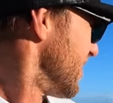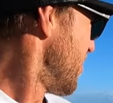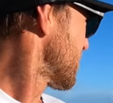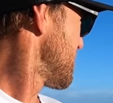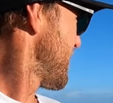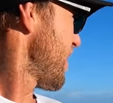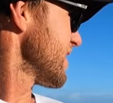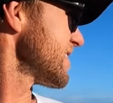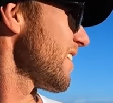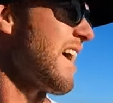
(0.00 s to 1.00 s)
look, to be
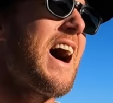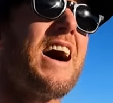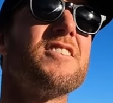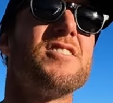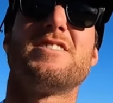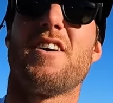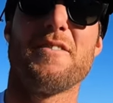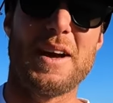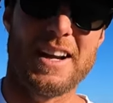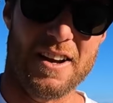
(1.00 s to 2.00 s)
honest, there are hundreds of,
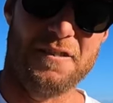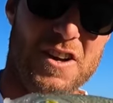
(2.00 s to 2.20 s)
I'm getting a